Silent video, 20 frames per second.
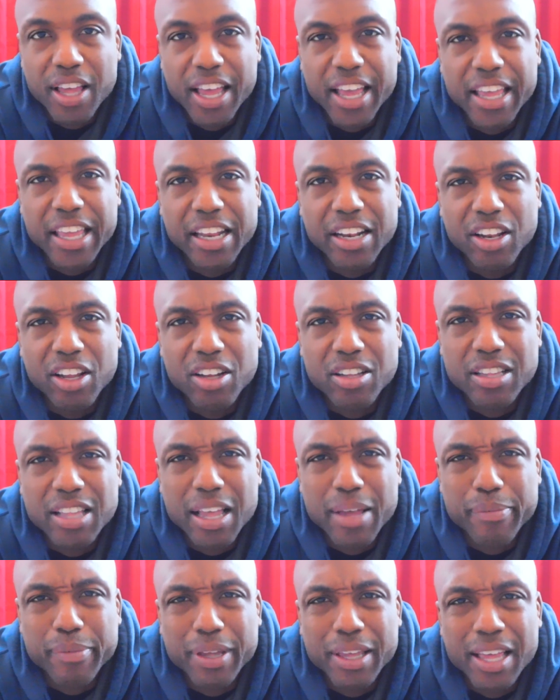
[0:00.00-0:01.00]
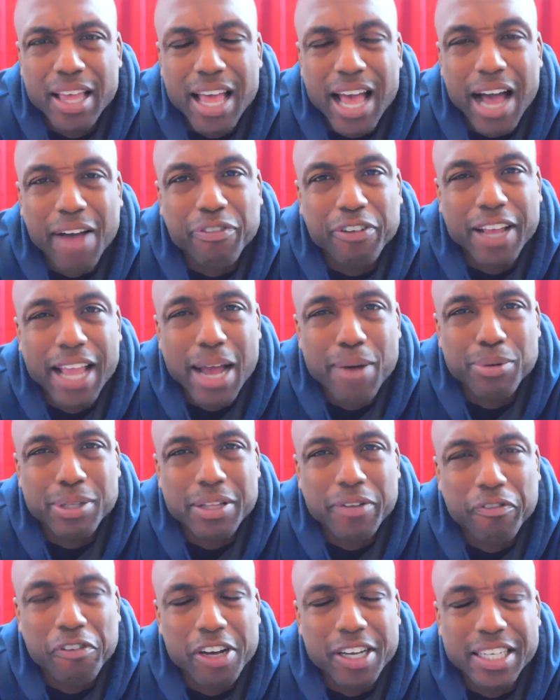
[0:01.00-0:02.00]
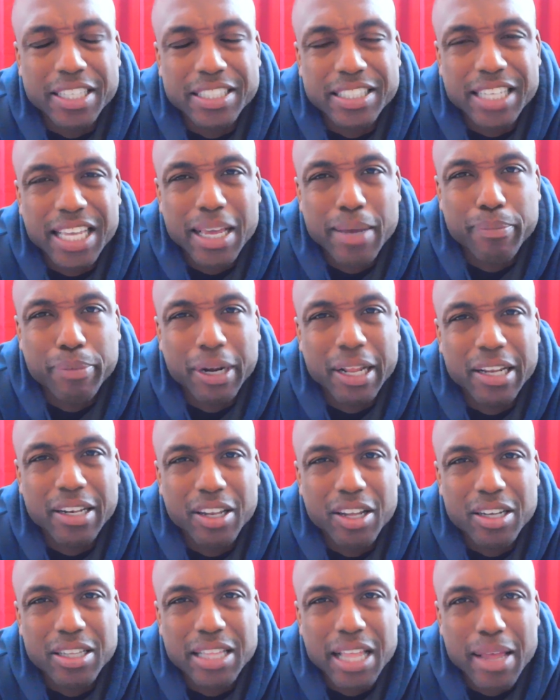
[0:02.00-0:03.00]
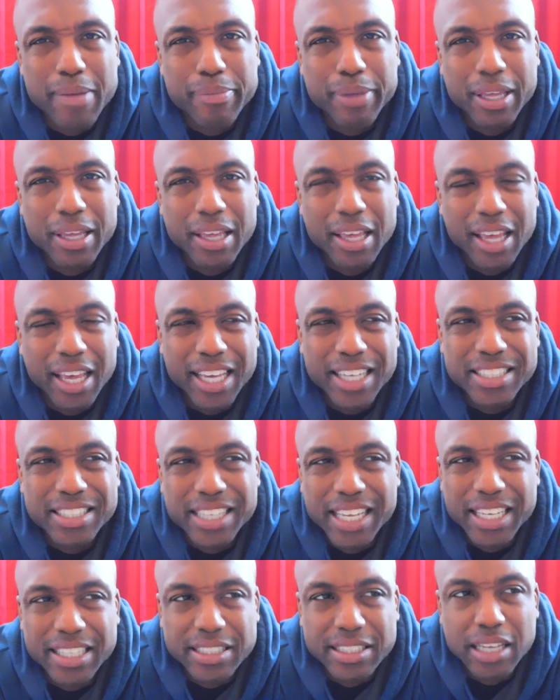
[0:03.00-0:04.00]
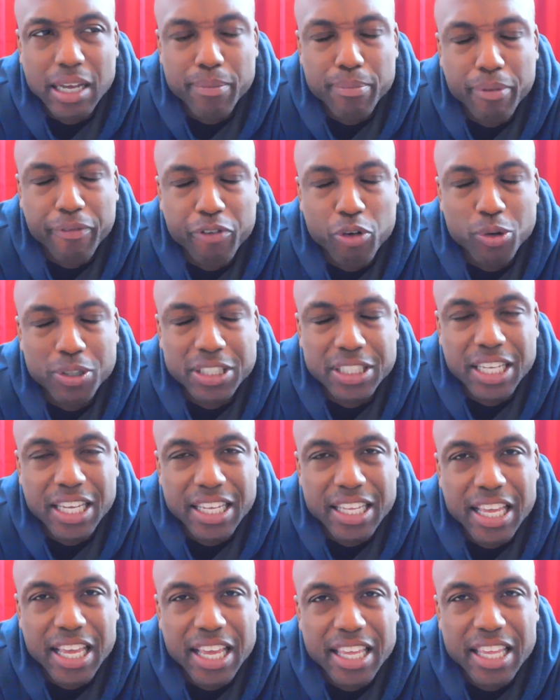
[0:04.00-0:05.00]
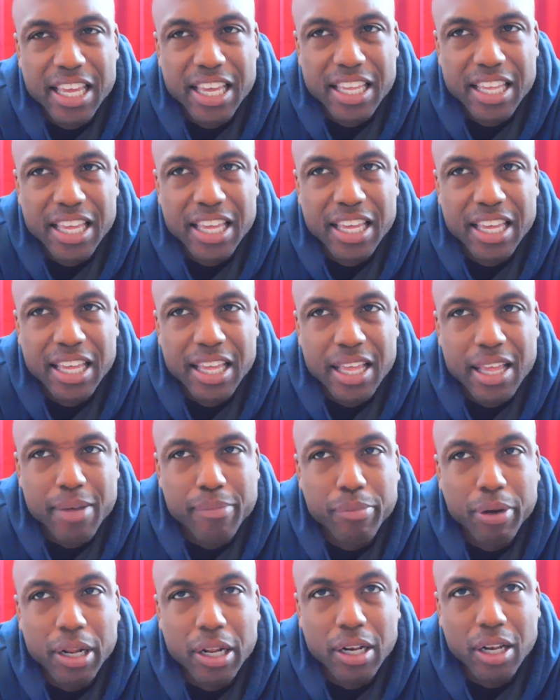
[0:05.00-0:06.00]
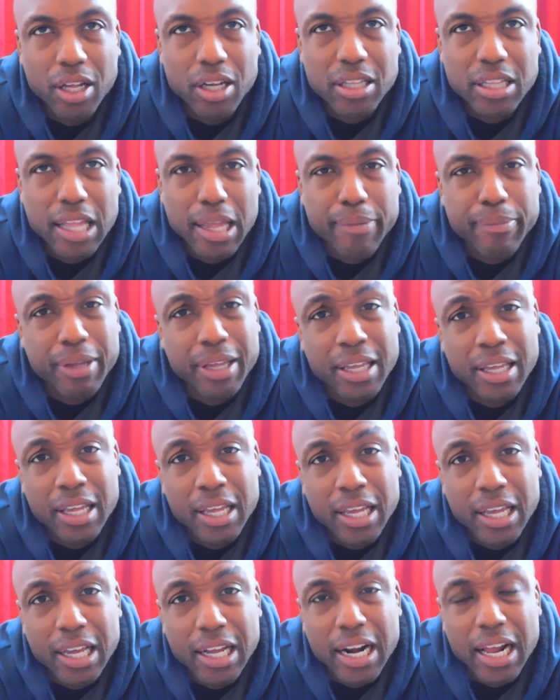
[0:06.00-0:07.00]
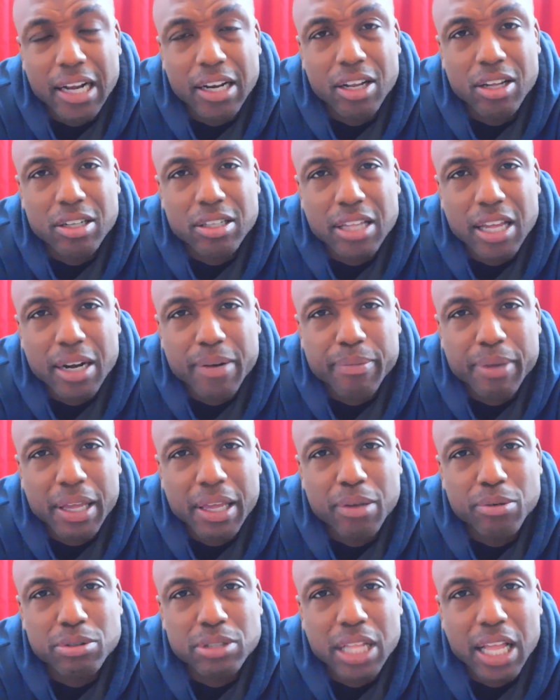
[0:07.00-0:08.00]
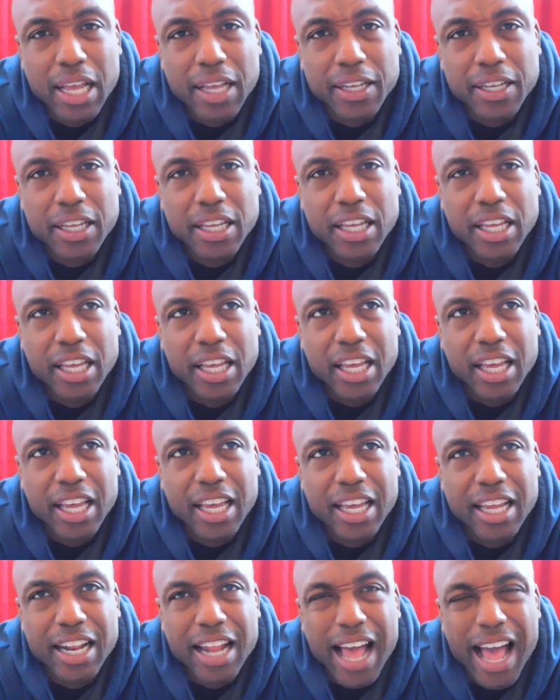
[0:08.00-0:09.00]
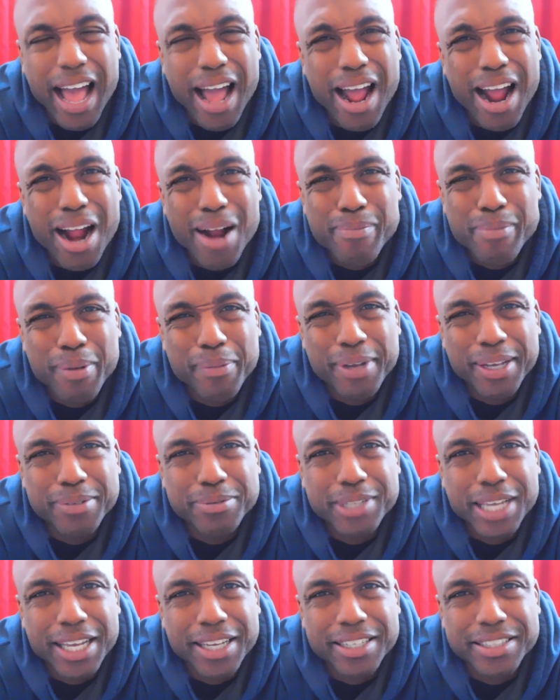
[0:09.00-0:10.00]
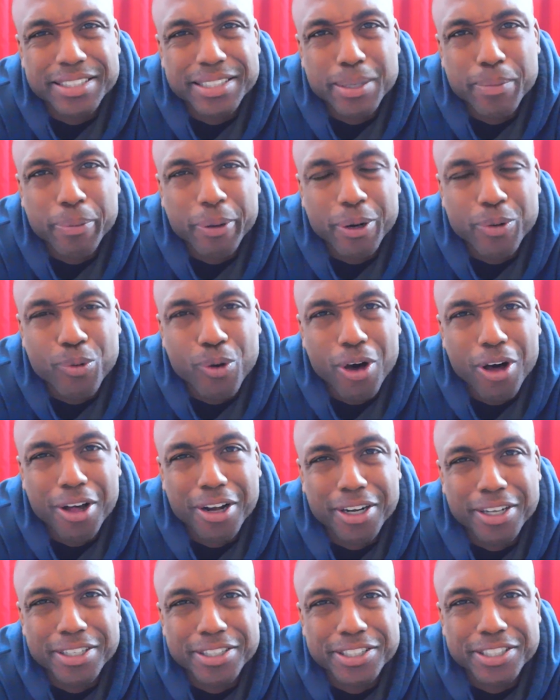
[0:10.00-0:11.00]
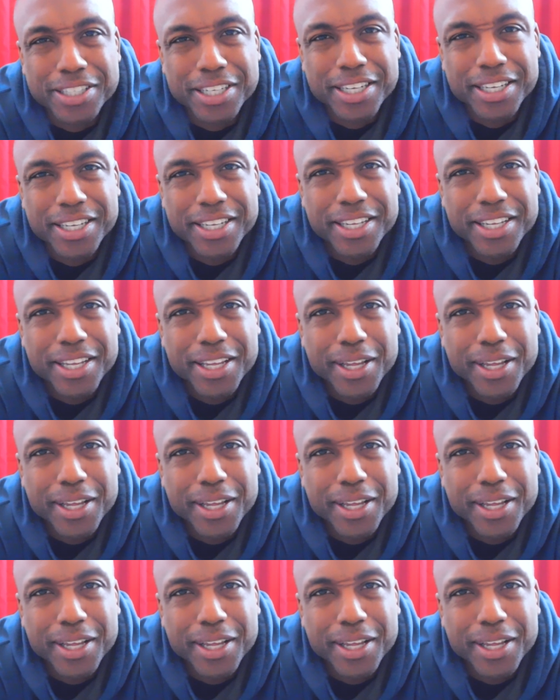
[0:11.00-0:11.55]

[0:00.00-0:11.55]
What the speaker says: And he looked at me. I forgot what the fuck he said, but he looked at me. He said something before he said, yeah. But he looked at me. And I looked at him and he was like, and I remember him taking a sip of the water and shit.